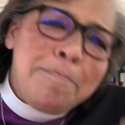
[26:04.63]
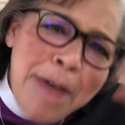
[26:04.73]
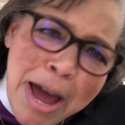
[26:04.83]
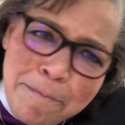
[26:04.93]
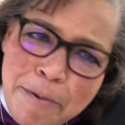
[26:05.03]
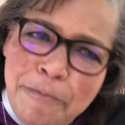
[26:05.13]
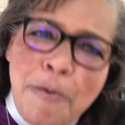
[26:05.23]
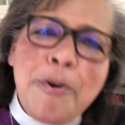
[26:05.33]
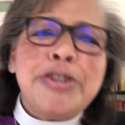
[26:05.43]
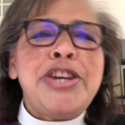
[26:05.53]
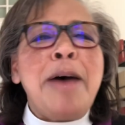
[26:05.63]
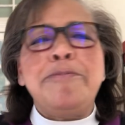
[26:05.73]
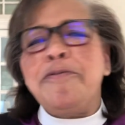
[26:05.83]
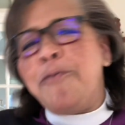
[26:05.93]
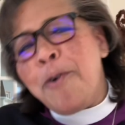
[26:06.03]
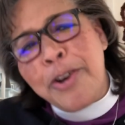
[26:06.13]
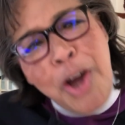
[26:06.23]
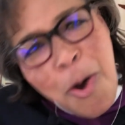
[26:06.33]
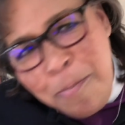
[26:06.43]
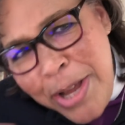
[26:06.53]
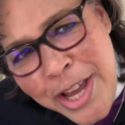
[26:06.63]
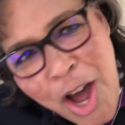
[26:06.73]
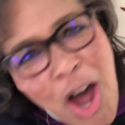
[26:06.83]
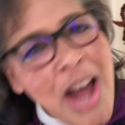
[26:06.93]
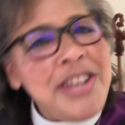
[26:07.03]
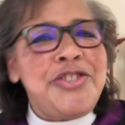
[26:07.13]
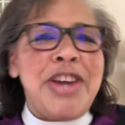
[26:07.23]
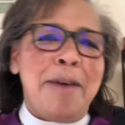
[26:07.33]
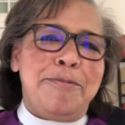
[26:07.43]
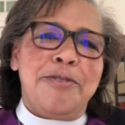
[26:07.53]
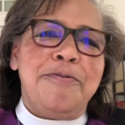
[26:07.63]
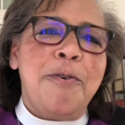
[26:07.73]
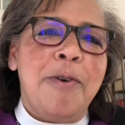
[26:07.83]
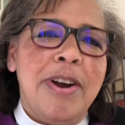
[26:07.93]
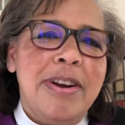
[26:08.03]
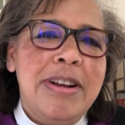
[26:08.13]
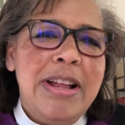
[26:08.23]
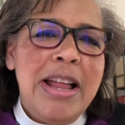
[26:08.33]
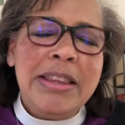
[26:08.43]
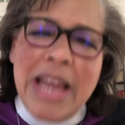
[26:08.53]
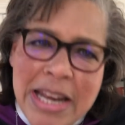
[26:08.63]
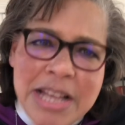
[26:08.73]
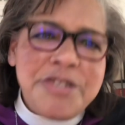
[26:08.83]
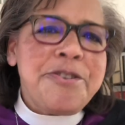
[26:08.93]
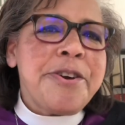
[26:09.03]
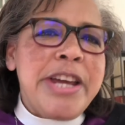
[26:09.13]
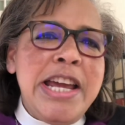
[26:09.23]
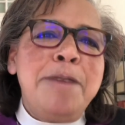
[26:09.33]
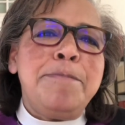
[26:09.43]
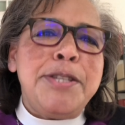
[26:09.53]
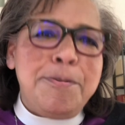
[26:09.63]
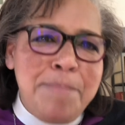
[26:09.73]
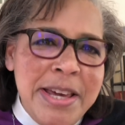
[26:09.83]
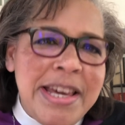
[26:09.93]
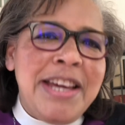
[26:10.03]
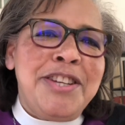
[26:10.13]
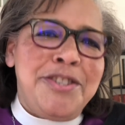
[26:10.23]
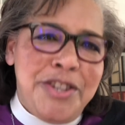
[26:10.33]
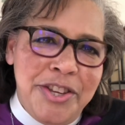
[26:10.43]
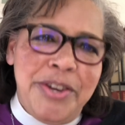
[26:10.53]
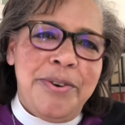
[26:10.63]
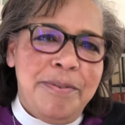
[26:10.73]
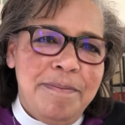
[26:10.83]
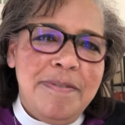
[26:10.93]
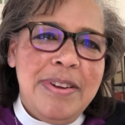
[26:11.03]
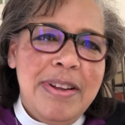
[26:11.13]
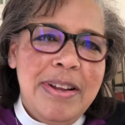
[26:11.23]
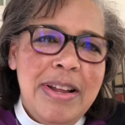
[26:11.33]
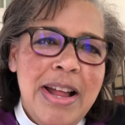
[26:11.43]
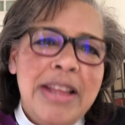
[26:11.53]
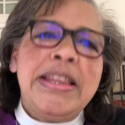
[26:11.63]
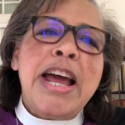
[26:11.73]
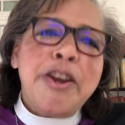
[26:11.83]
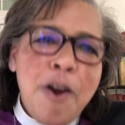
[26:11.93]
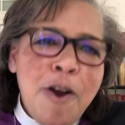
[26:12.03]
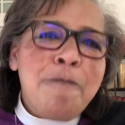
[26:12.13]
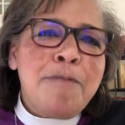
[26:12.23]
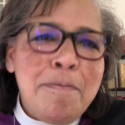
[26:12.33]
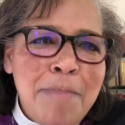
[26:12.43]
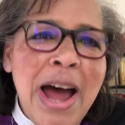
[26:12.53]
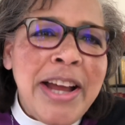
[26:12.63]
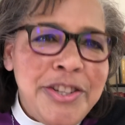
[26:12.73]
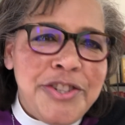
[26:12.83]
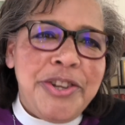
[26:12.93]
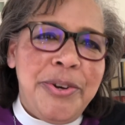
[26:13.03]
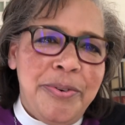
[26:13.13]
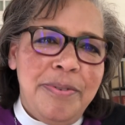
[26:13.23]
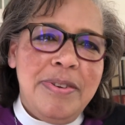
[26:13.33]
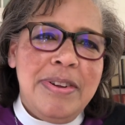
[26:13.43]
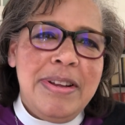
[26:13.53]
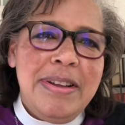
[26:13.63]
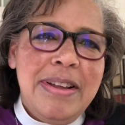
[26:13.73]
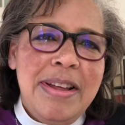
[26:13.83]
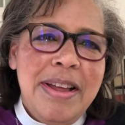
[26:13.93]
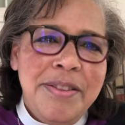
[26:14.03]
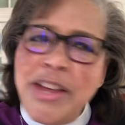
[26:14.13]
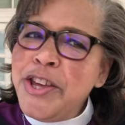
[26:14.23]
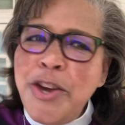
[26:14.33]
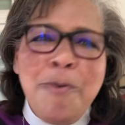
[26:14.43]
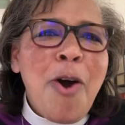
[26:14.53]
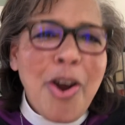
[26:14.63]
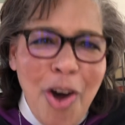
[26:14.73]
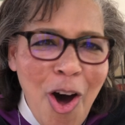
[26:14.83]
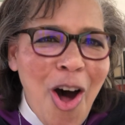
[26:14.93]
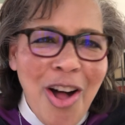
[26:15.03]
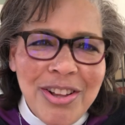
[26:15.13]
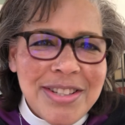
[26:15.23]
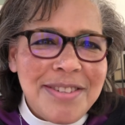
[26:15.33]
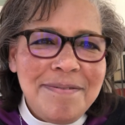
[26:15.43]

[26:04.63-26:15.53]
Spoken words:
back before chapter 4. Go beyond chapter 4. Let Esther keep speaking to you. Let her remind you that you are called,